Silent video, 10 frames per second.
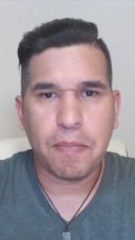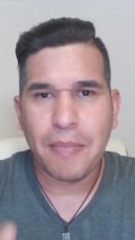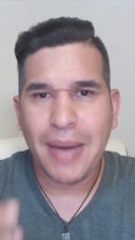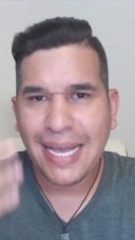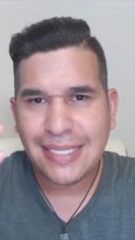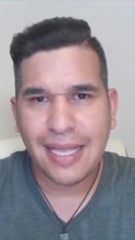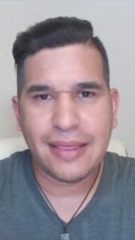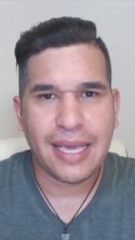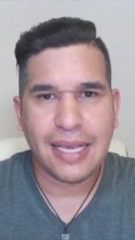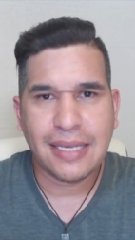
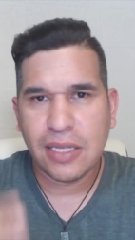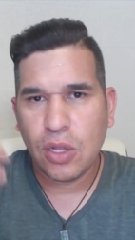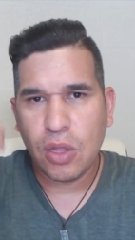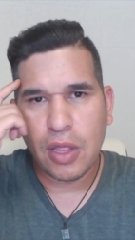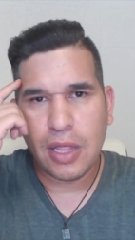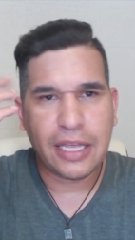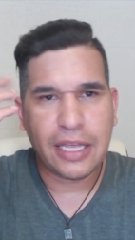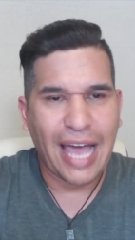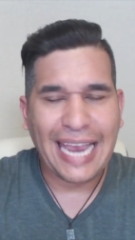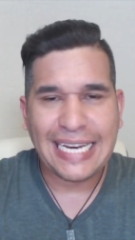mindset things,
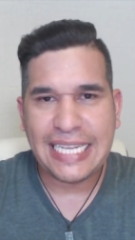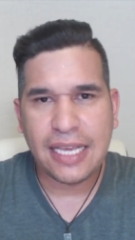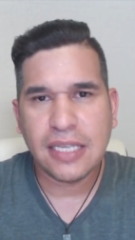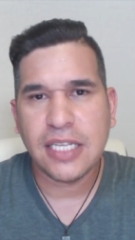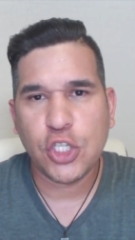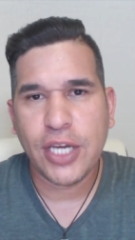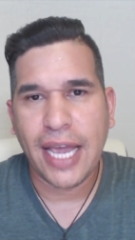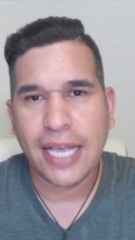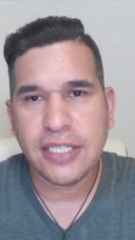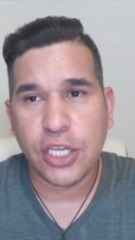little ideas that you
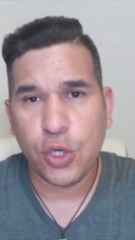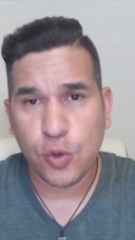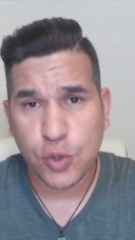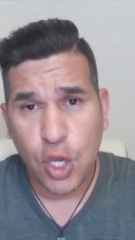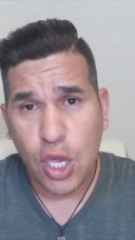guys can use,